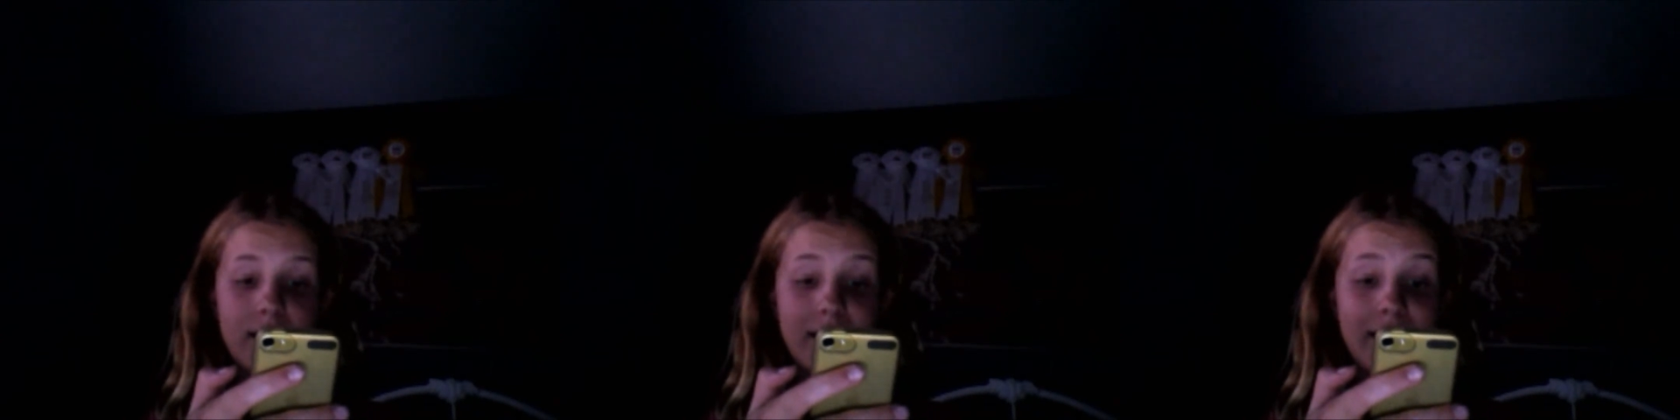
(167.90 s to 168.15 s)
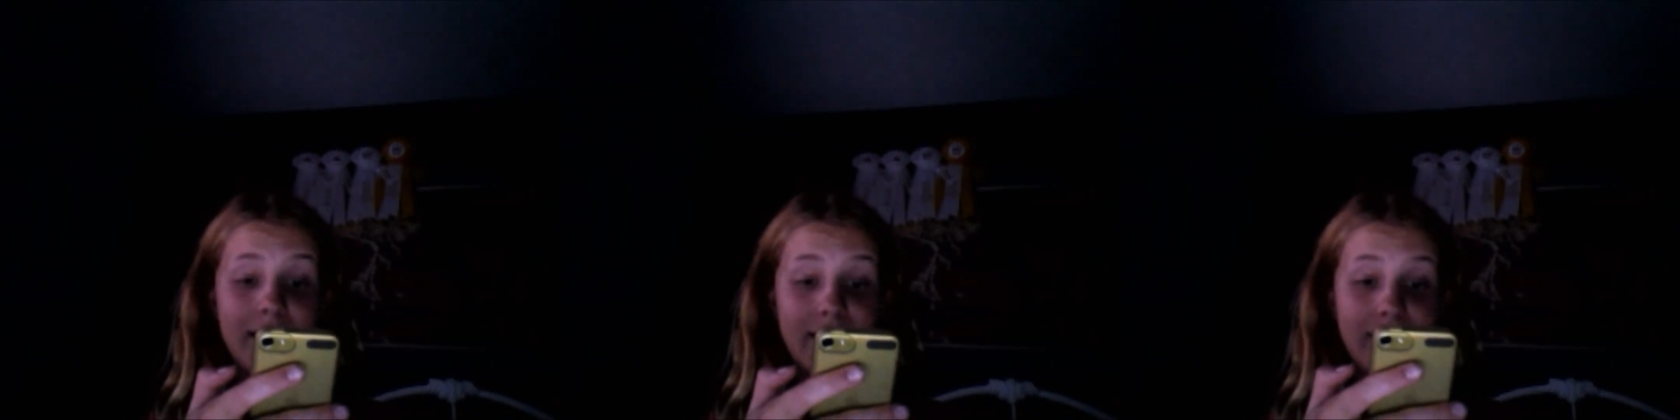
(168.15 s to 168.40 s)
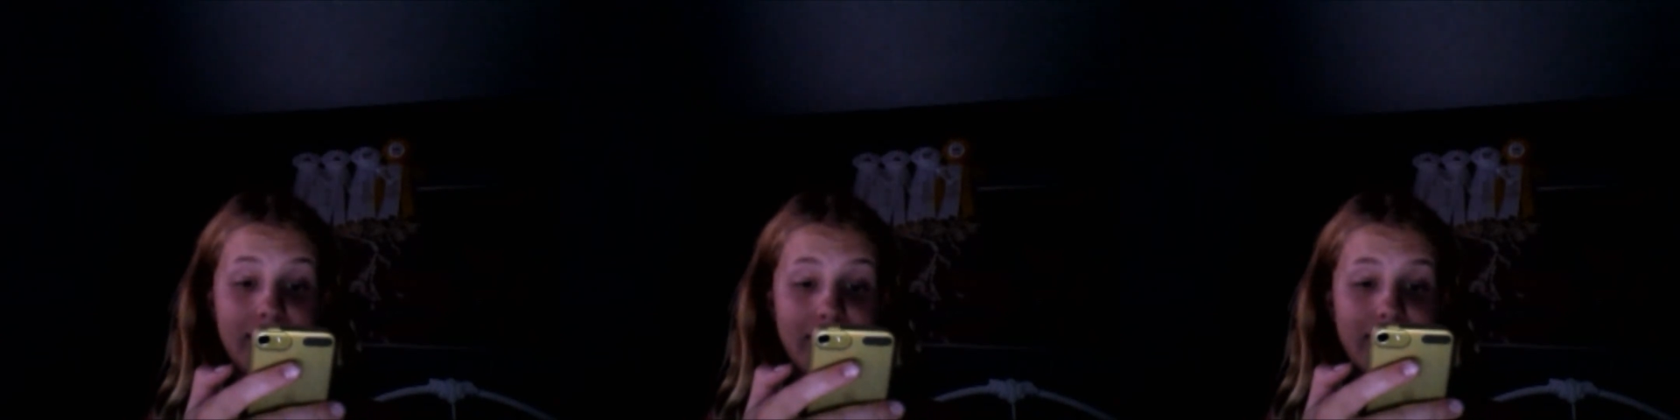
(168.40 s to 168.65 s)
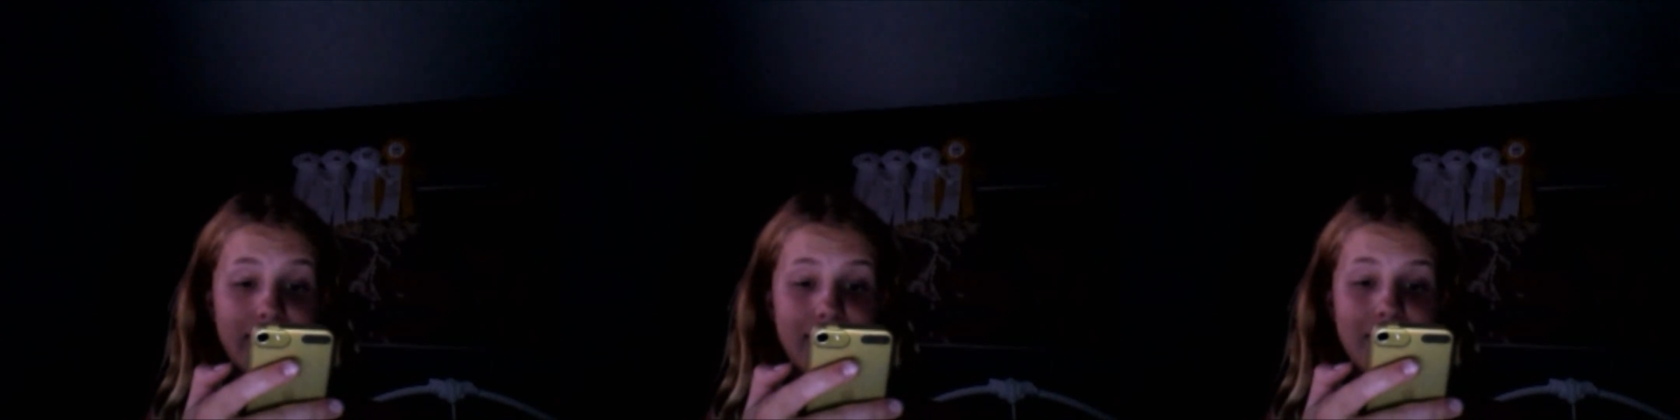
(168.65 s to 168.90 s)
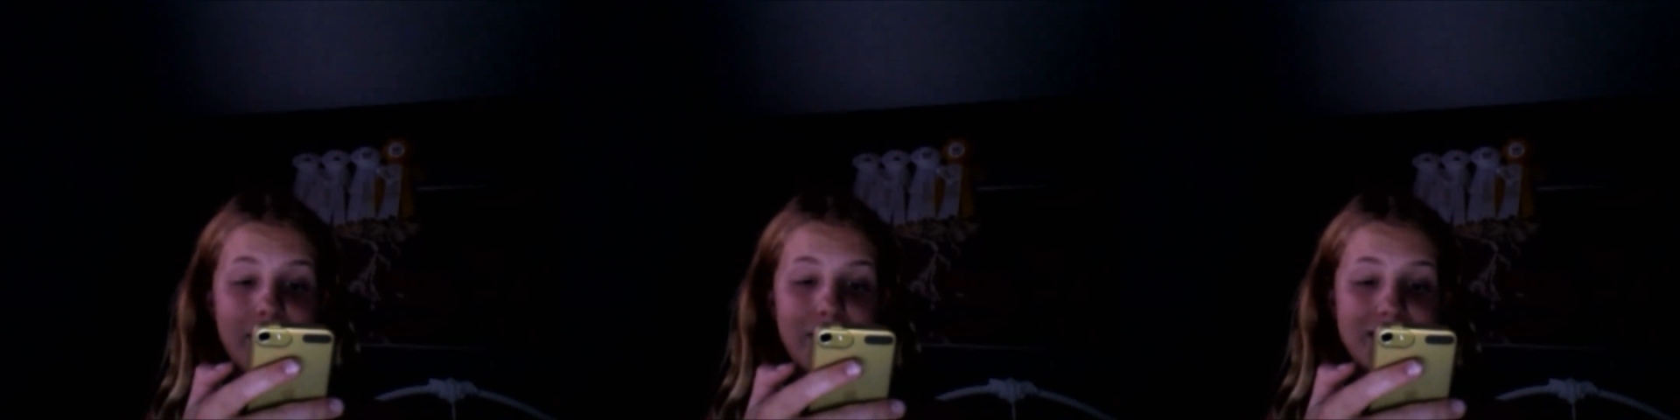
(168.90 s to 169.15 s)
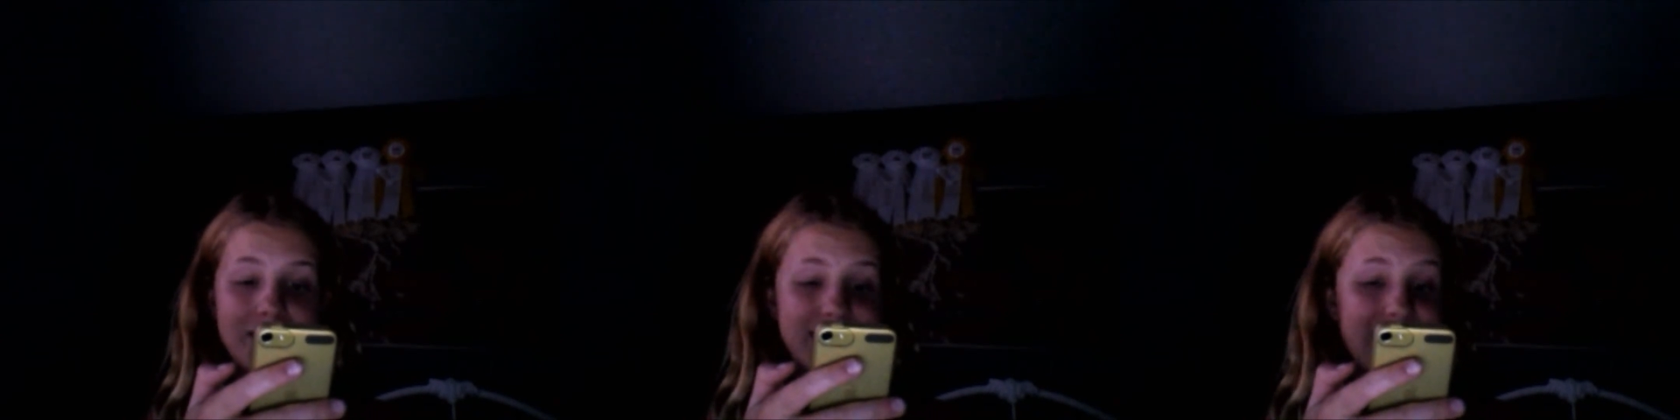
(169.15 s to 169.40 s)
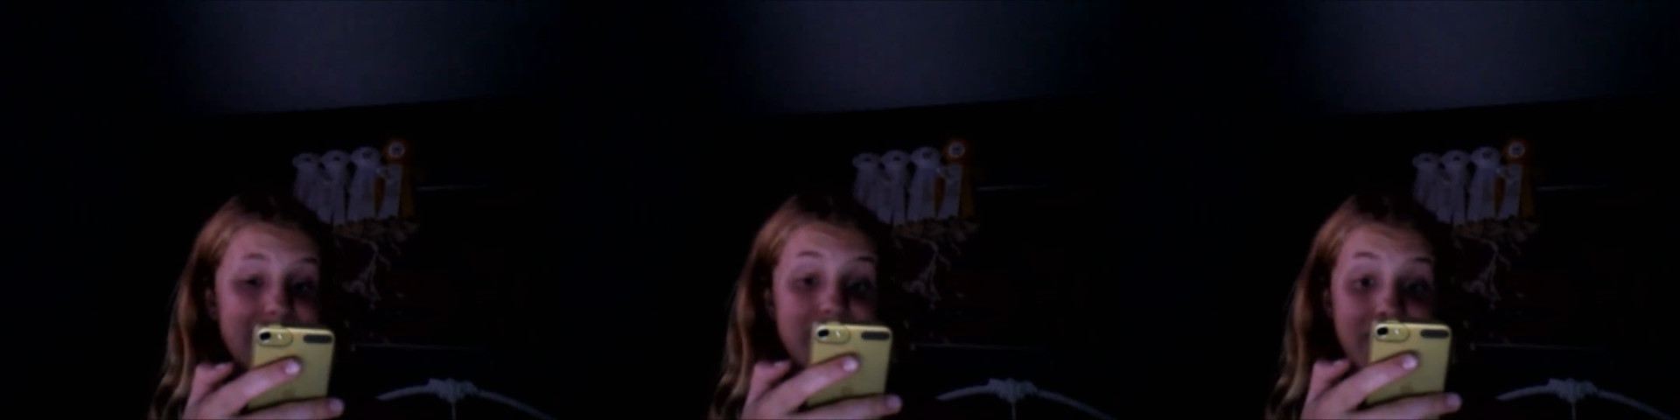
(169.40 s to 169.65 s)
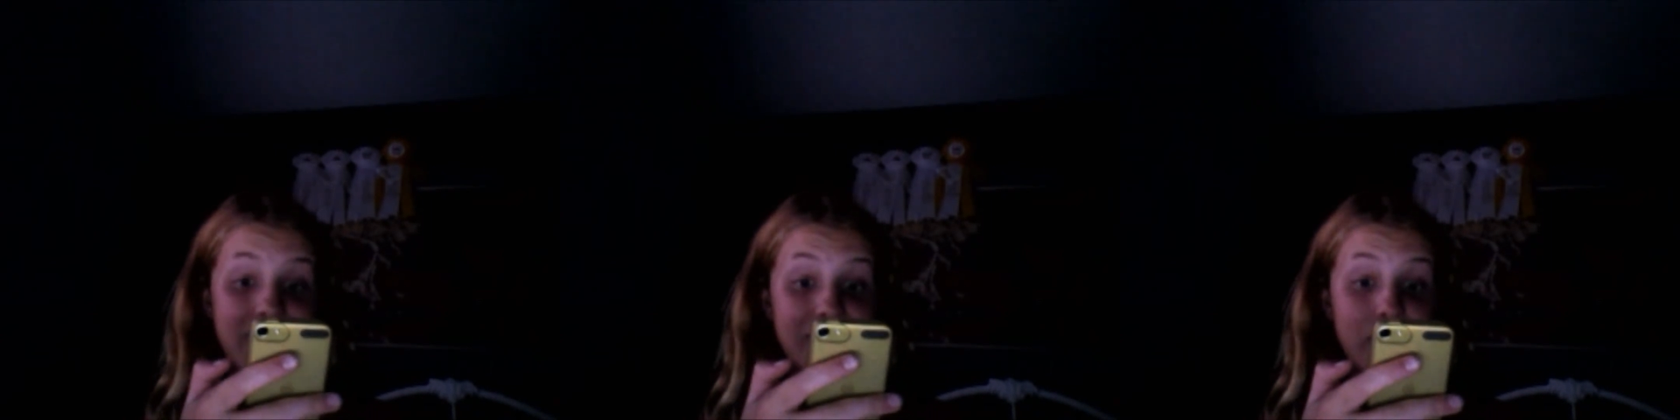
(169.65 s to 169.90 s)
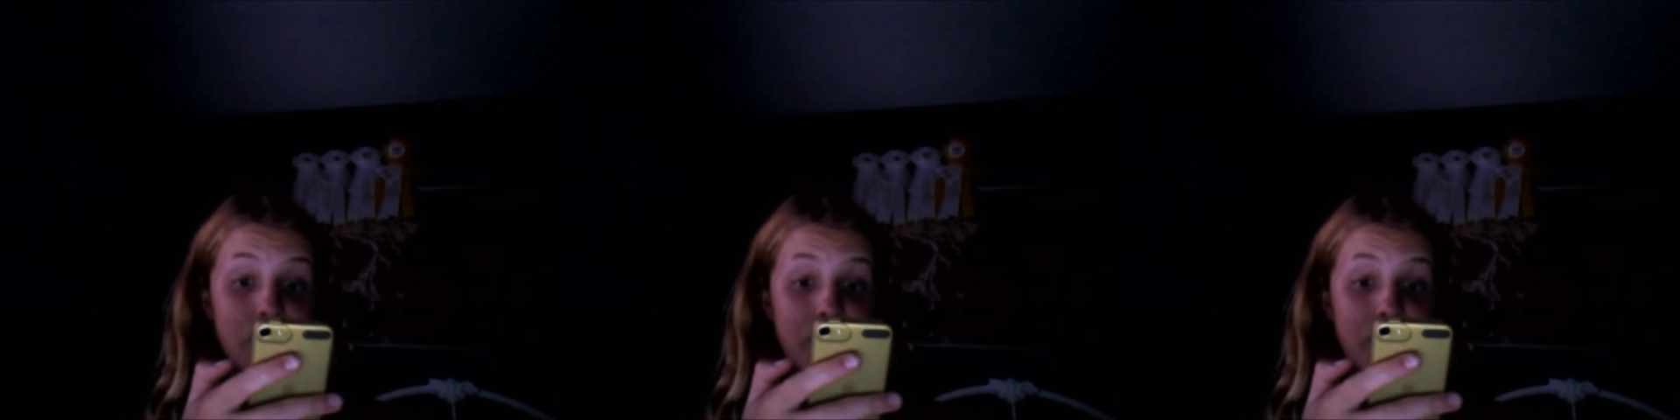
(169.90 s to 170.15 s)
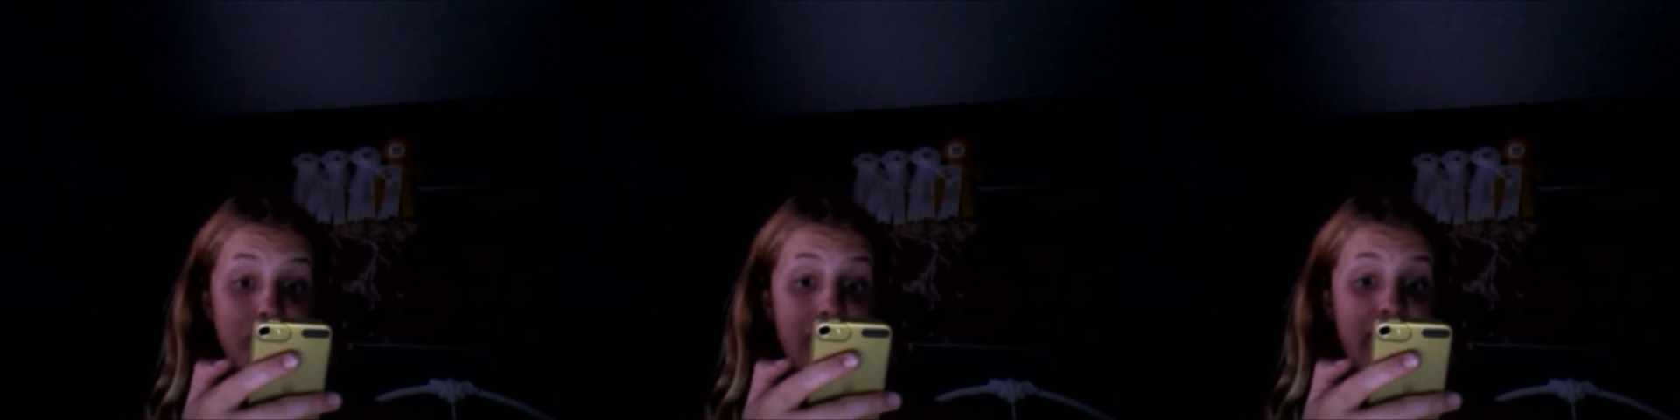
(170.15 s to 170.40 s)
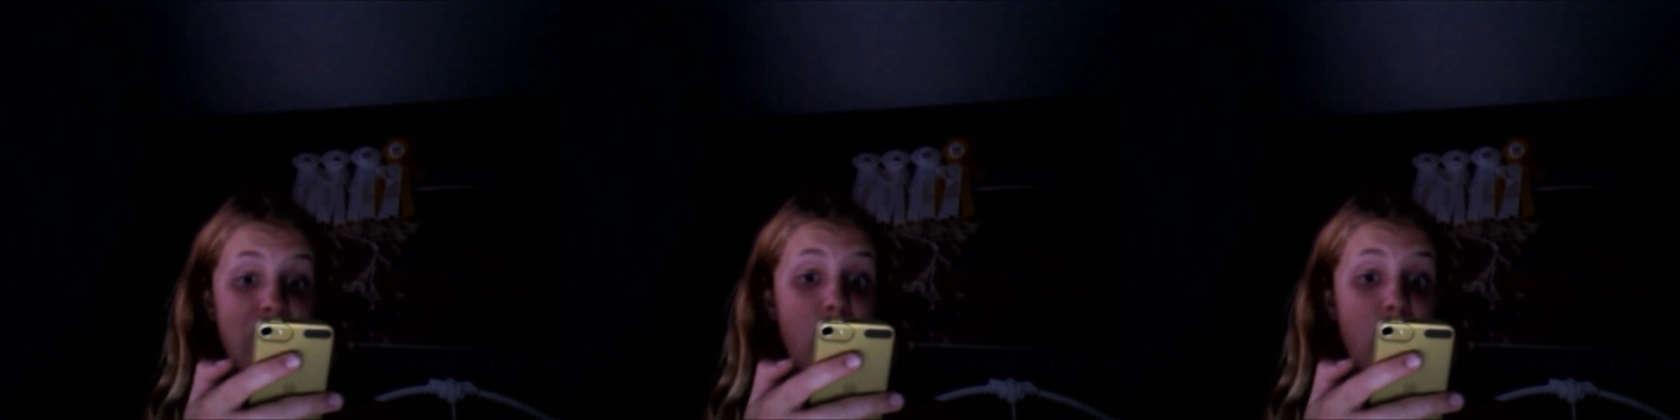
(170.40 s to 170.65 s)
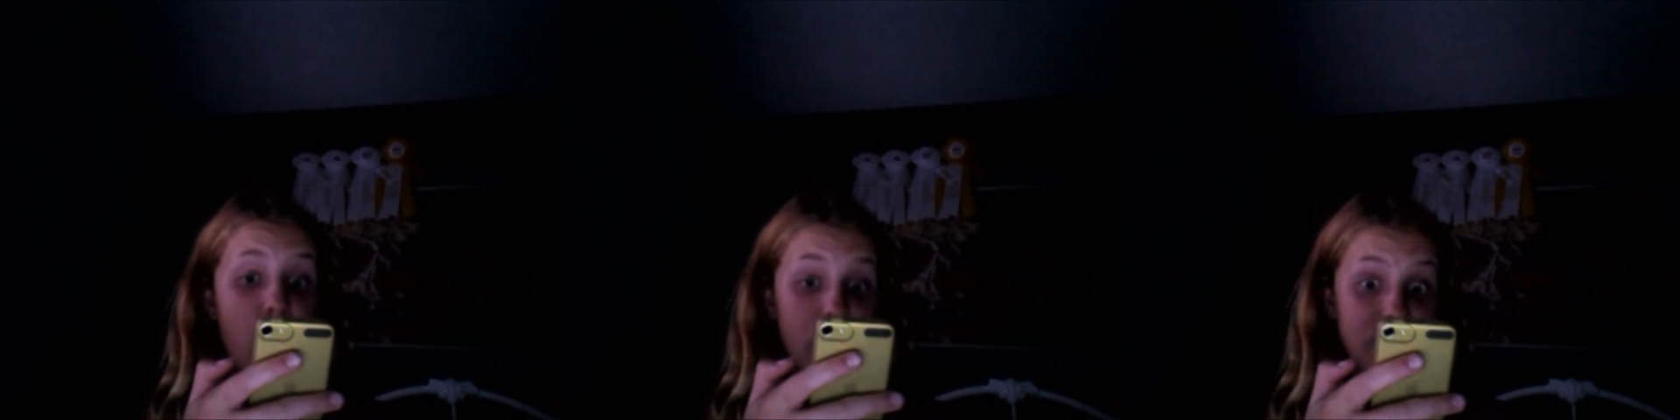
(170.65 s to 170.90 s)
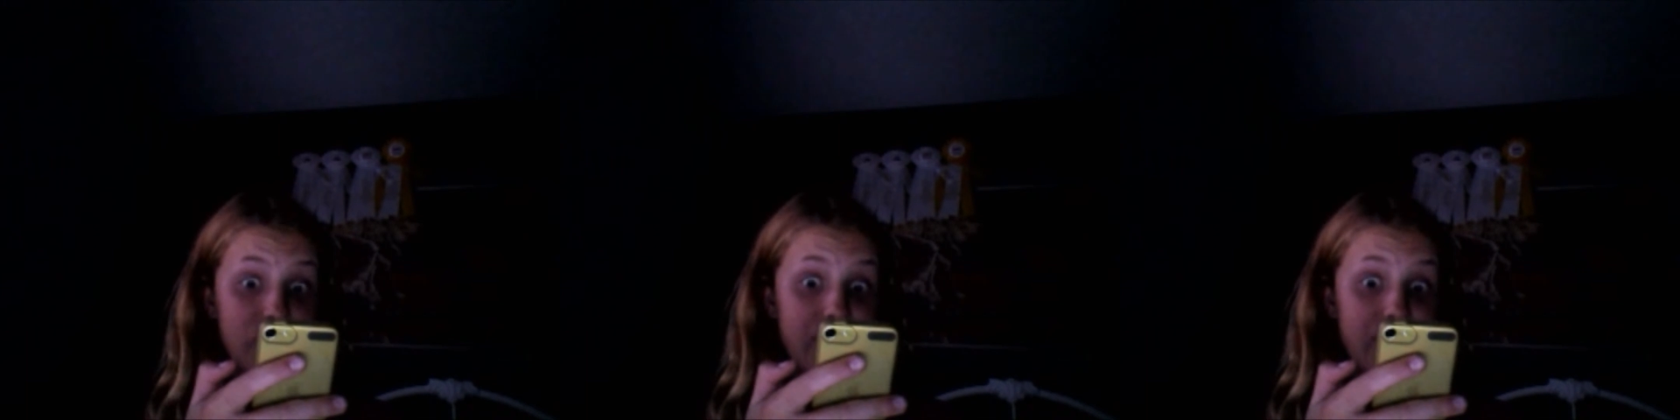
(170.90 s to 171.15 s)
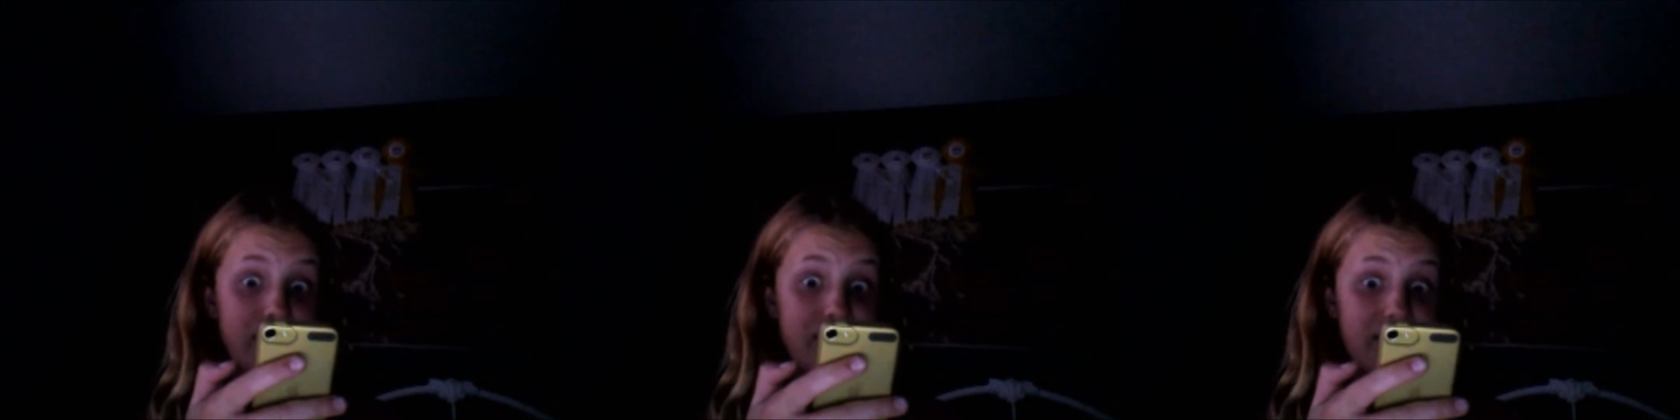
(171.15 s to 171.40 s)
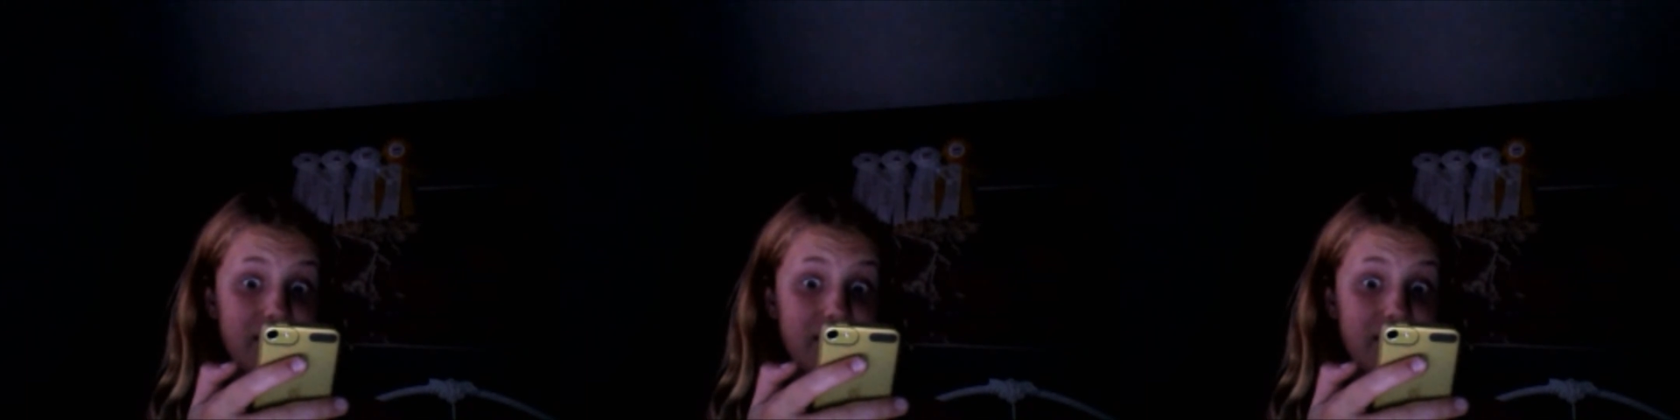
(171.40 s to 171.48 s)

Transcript: Ha! What did I tell you? I always win.